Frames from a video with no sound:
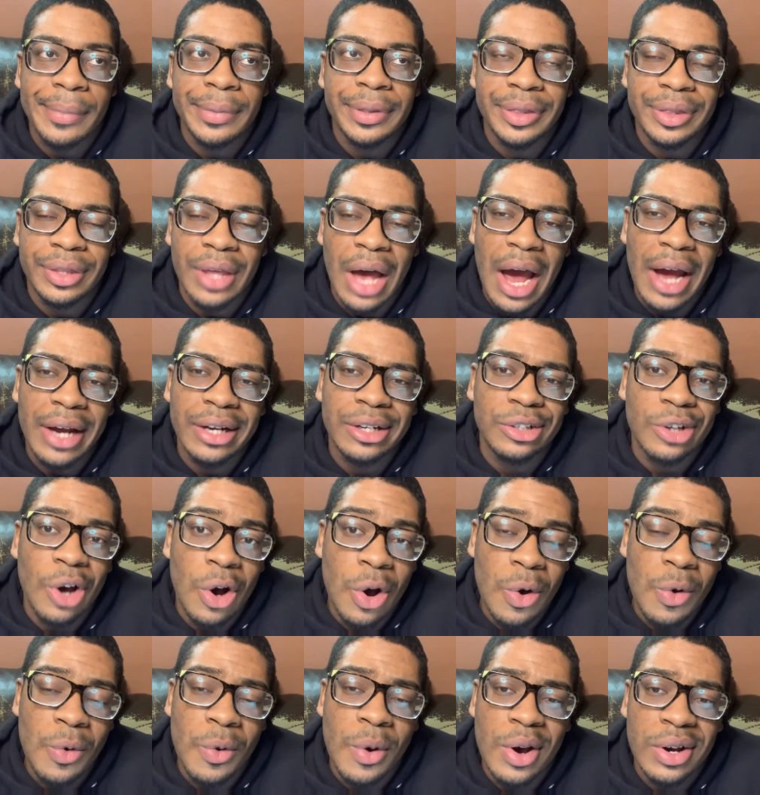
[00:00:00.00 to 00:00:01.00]
I
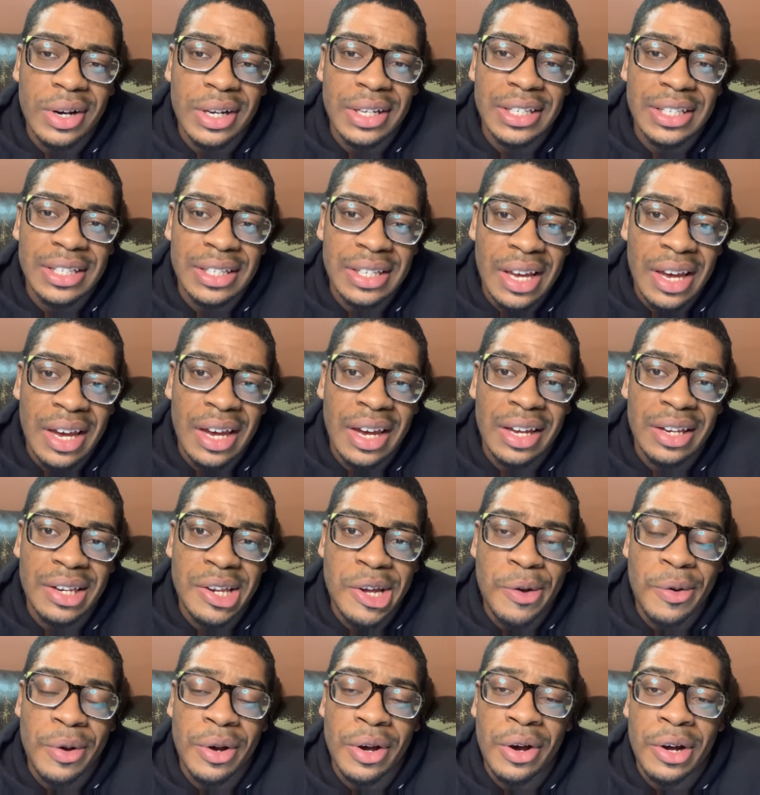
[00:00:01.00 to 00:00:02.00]
don't want to say they
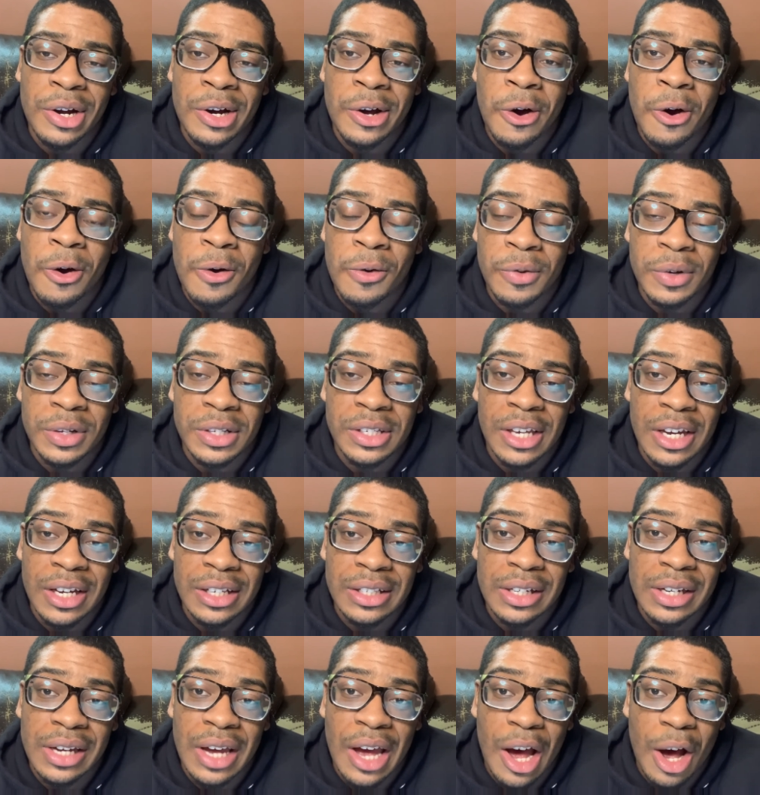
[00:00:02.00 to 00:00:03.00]
were going to overtake
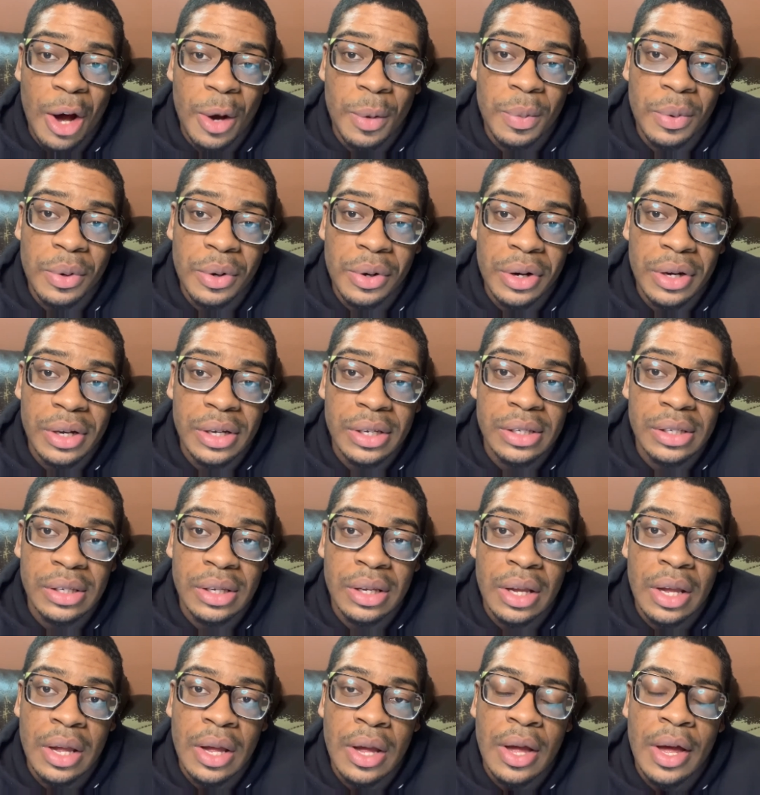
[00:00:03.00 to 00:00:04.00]
the Cowboys.
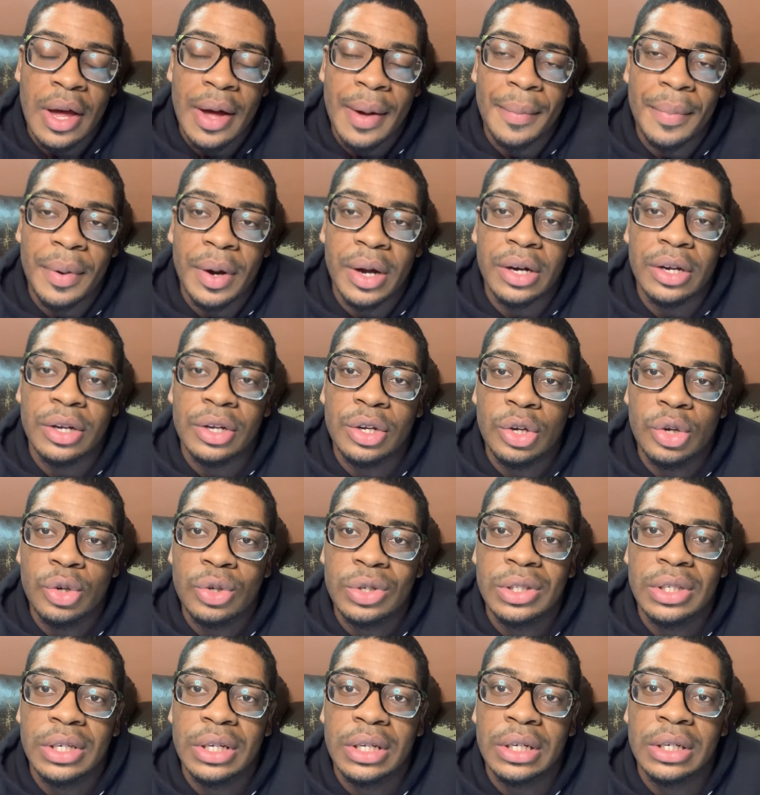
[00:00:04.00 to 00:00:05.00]
But
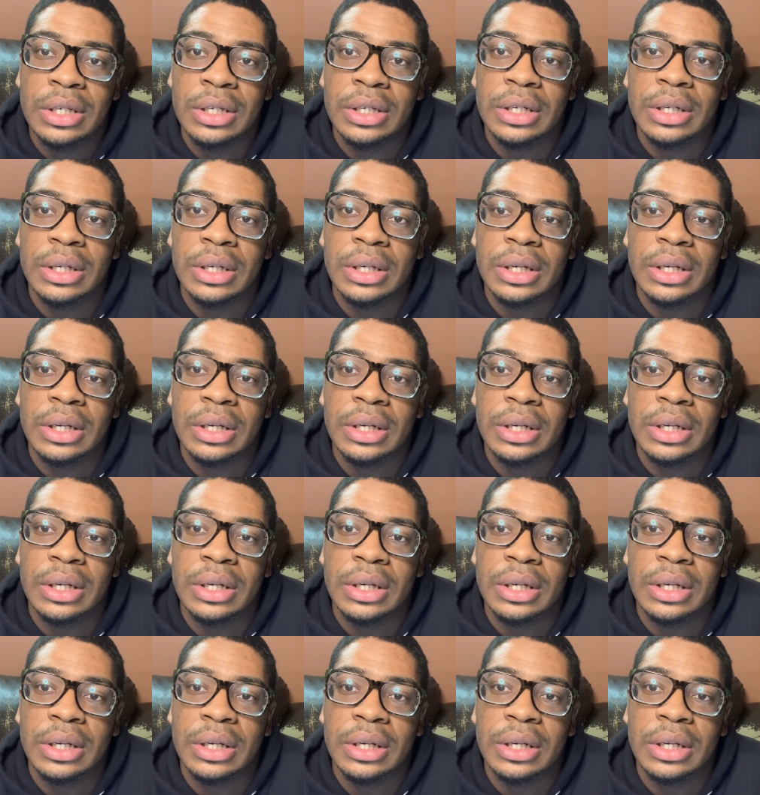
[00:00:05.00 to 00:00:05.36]
Houston...